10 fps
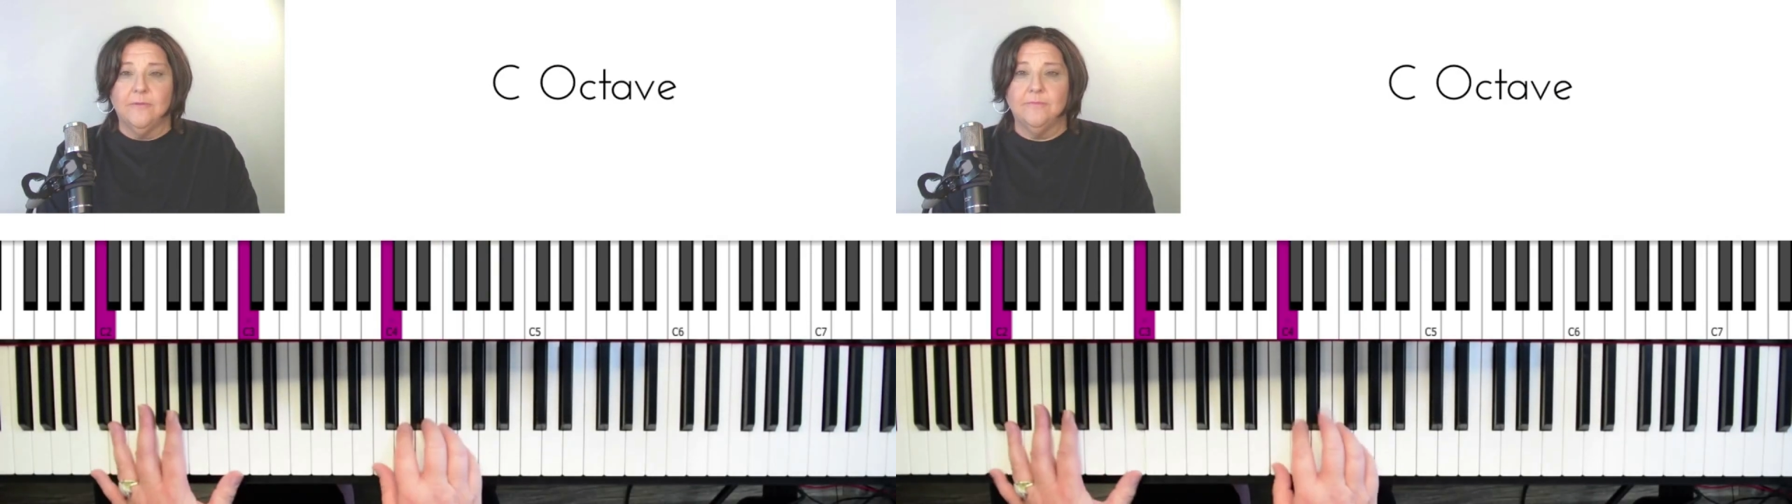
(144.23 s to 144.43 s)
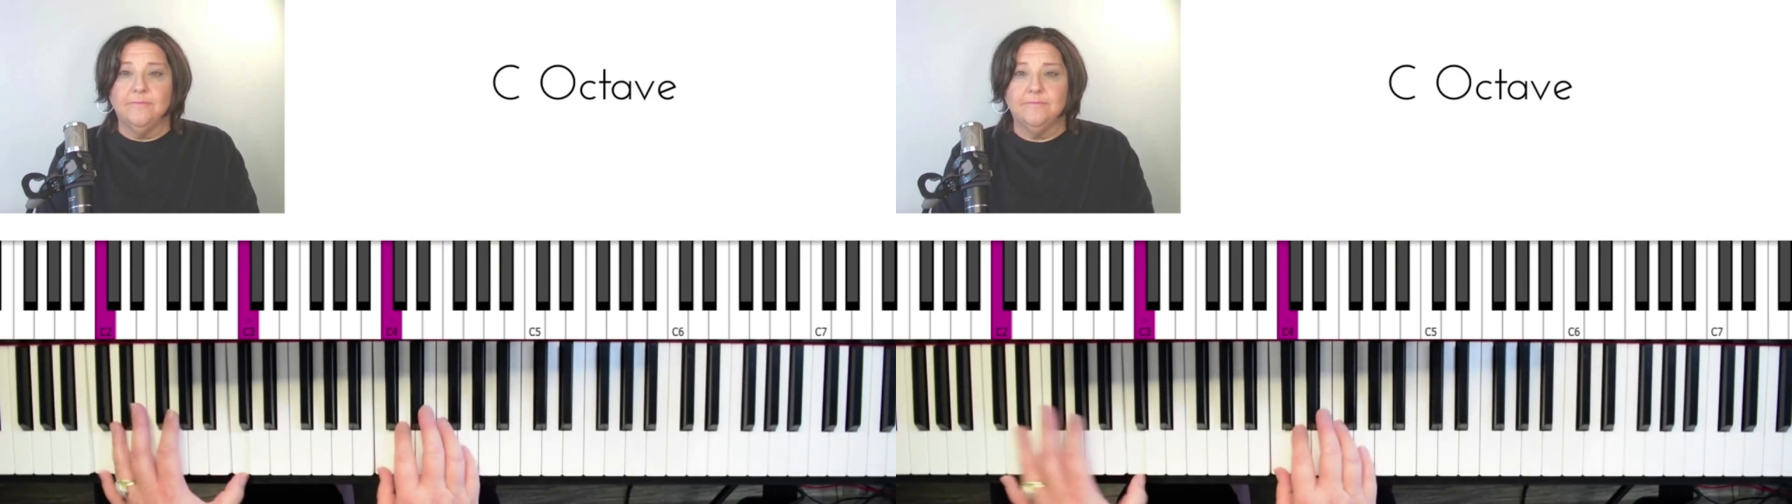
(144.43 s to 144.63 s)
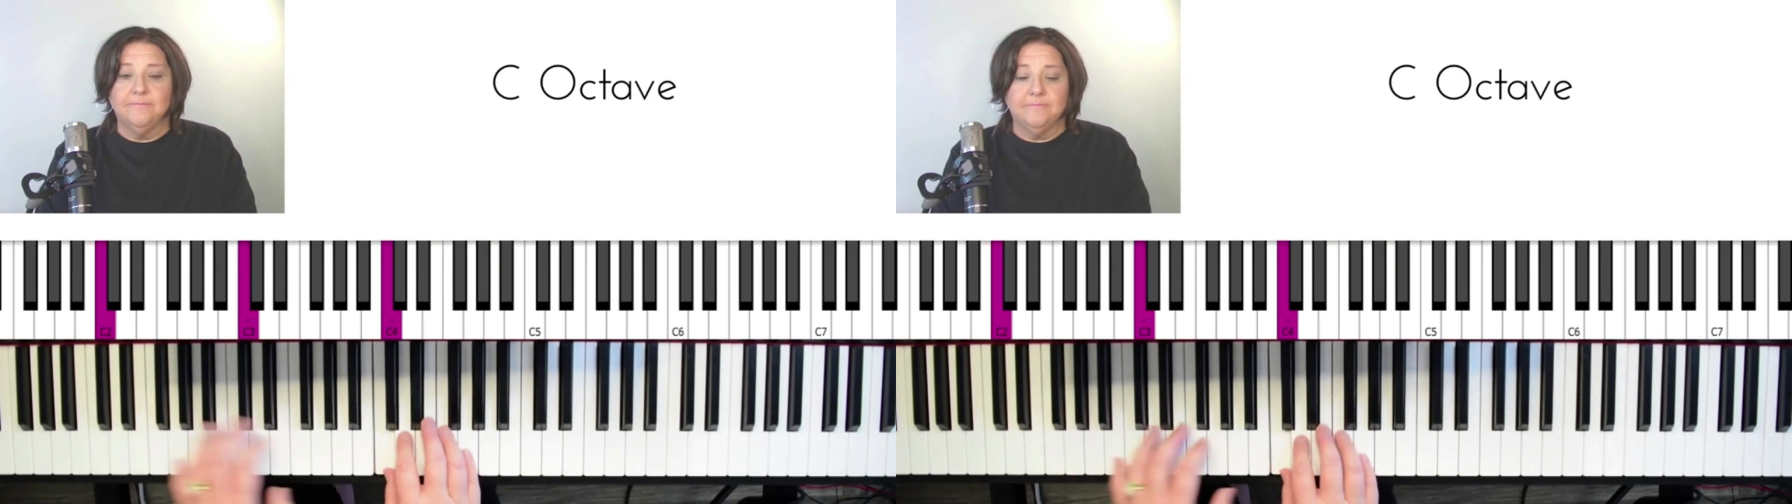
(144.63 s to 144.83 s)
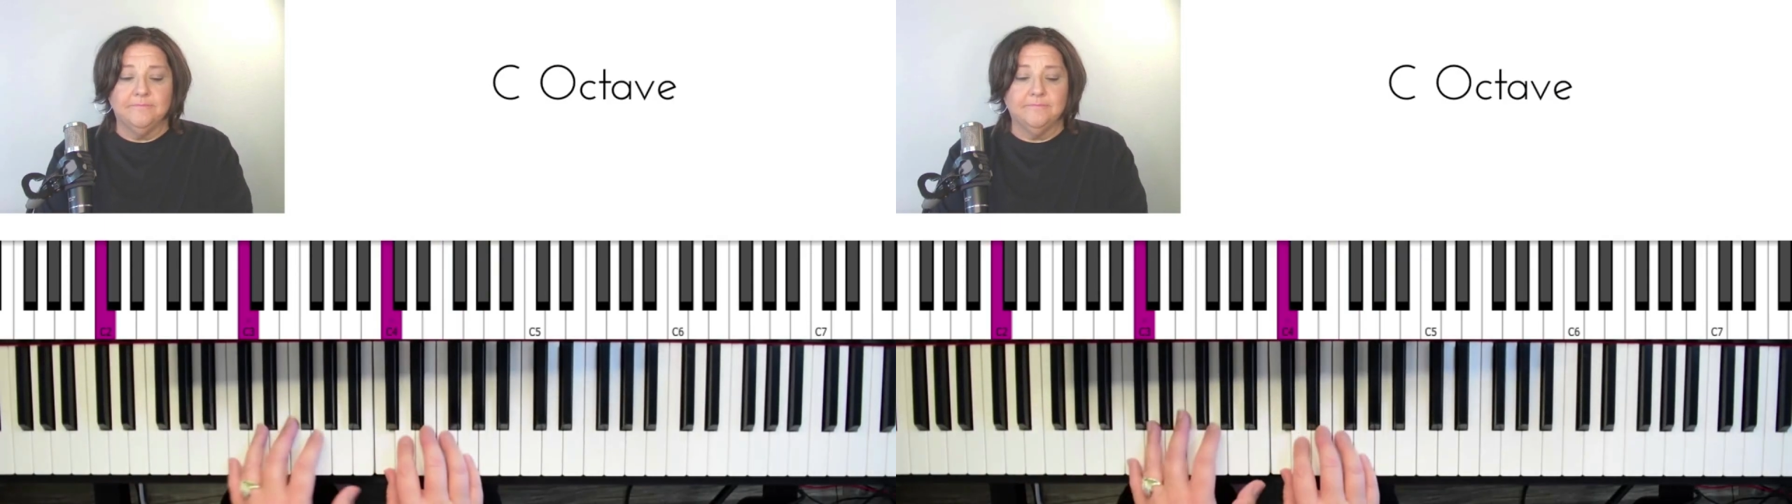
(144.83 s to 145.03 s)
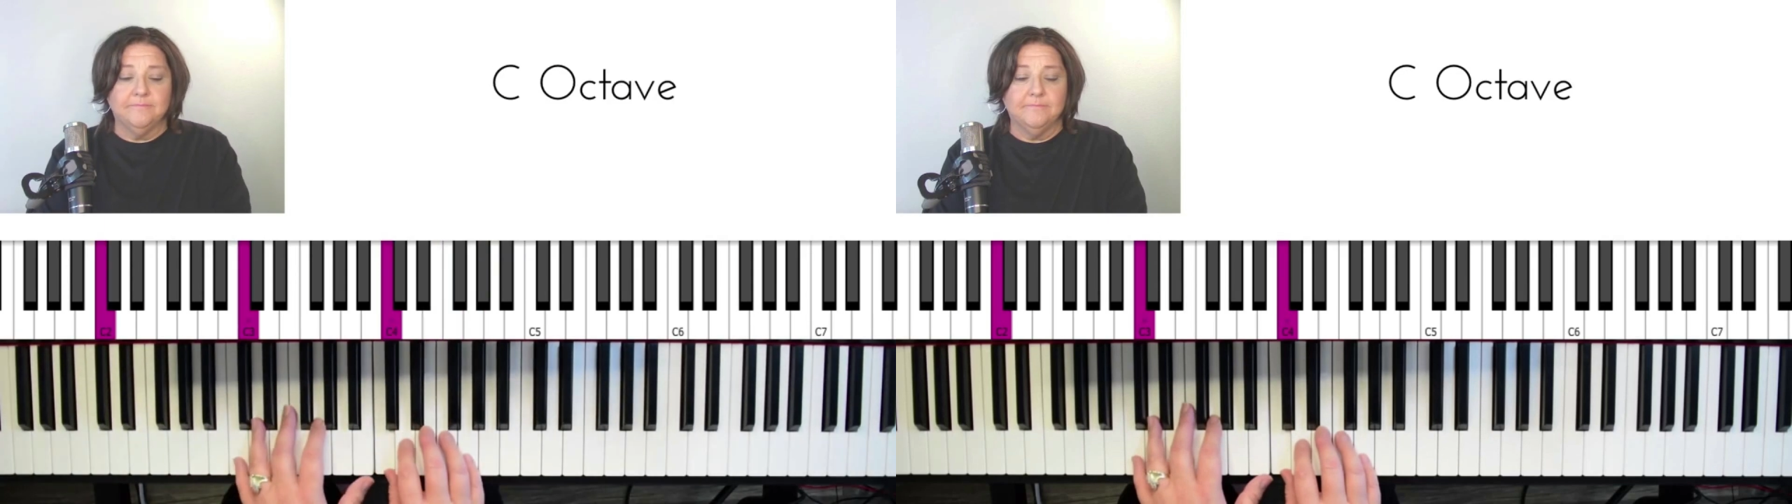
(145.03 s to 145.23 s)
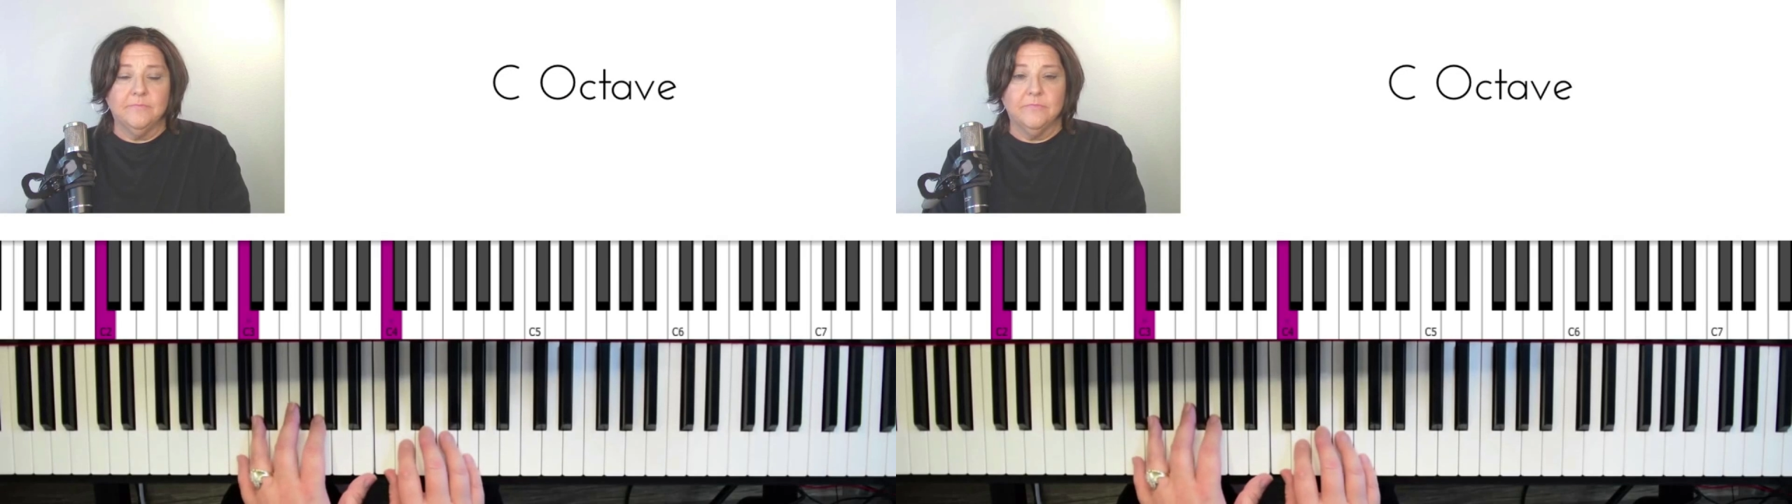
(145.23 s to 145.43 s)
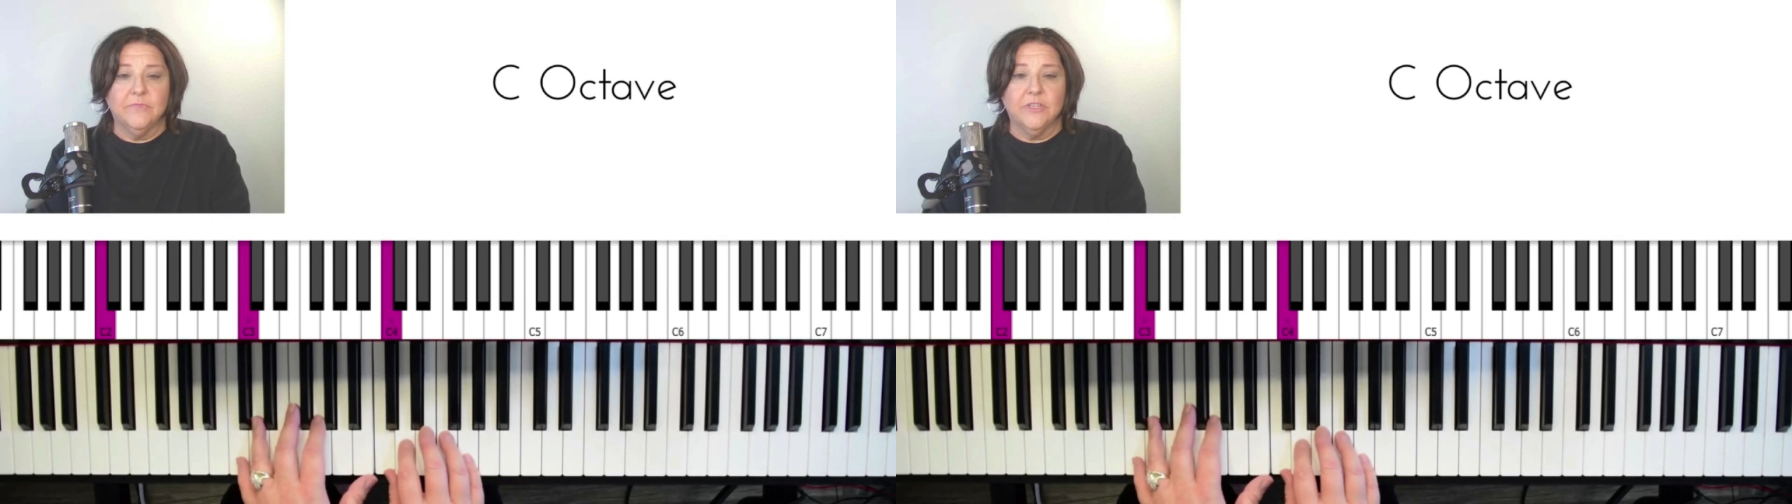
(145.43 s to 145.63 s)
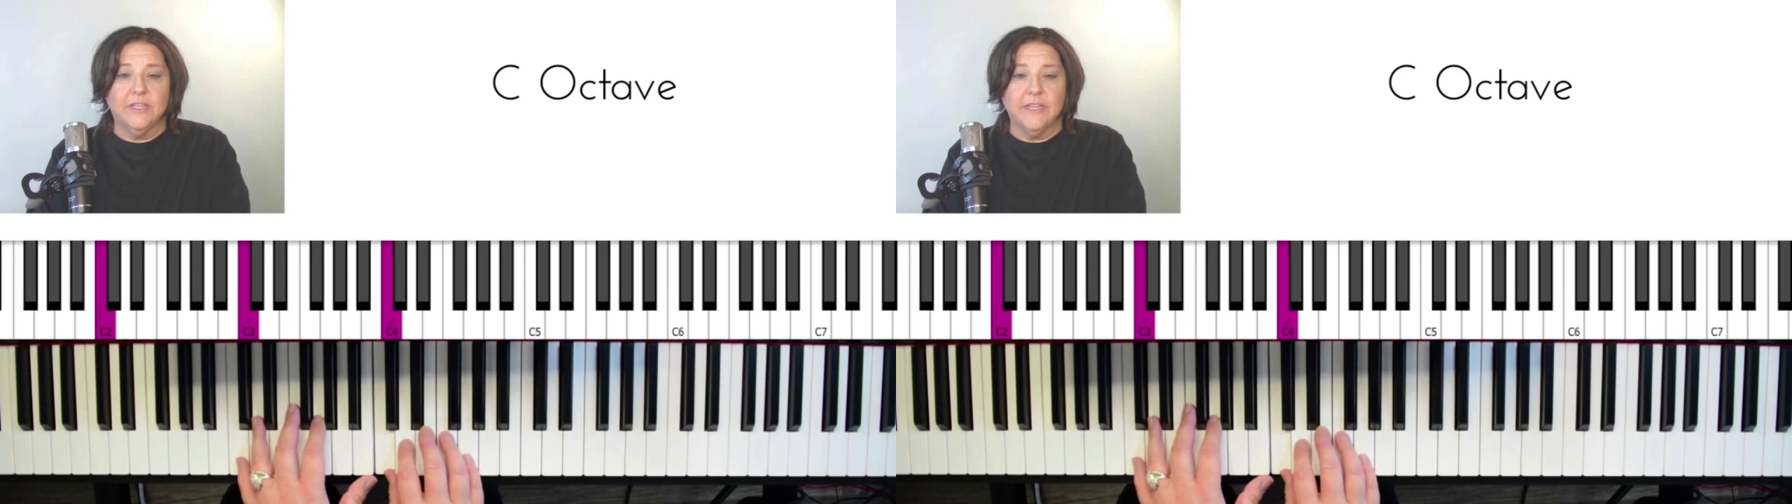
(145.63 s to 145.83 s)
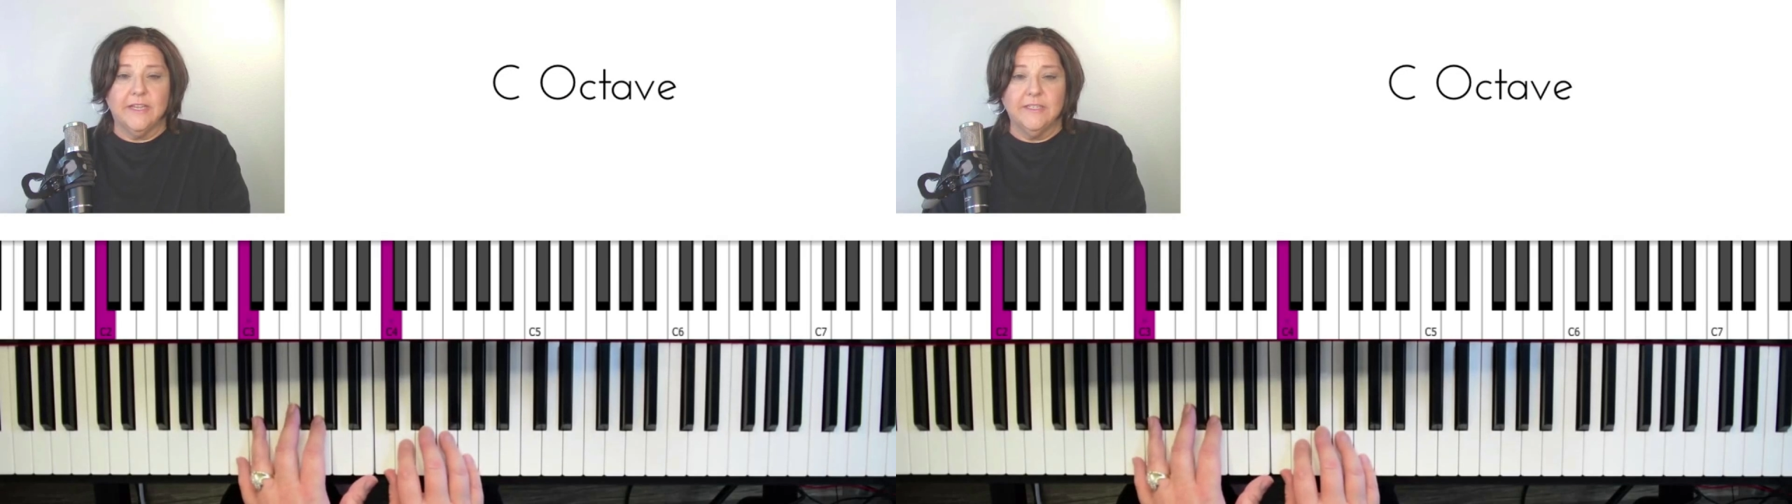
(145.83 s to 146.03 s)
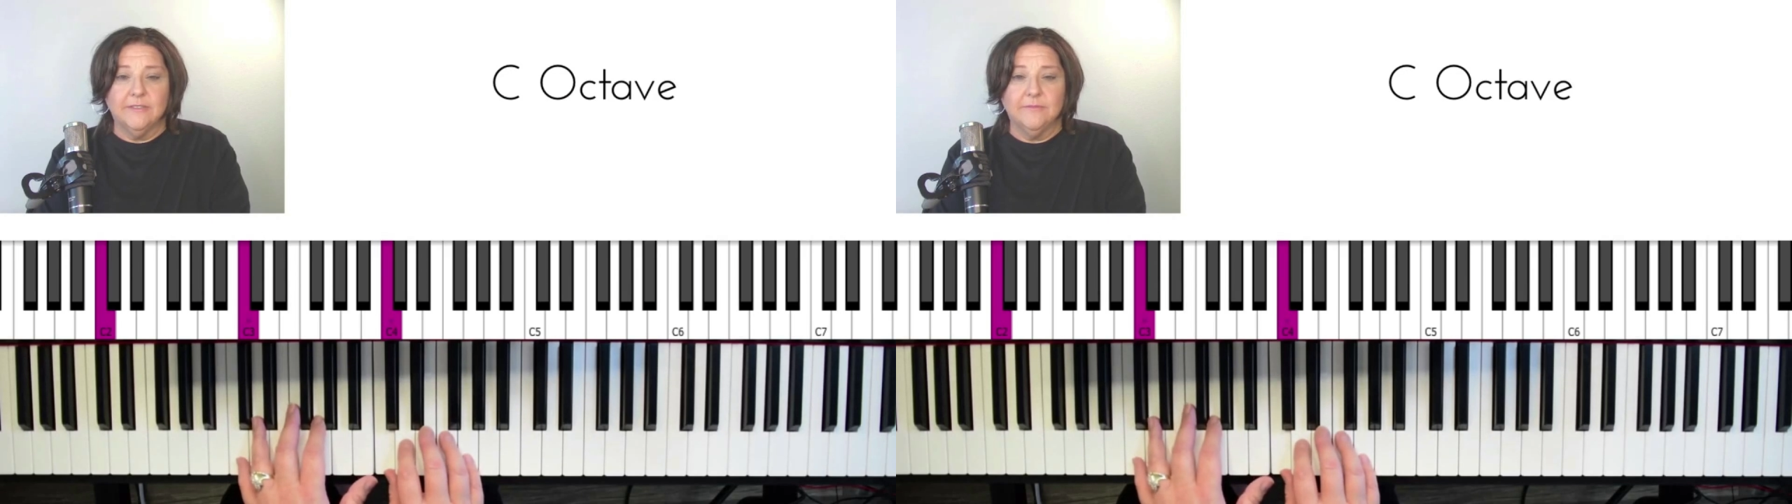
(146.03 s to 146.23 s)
Look at that.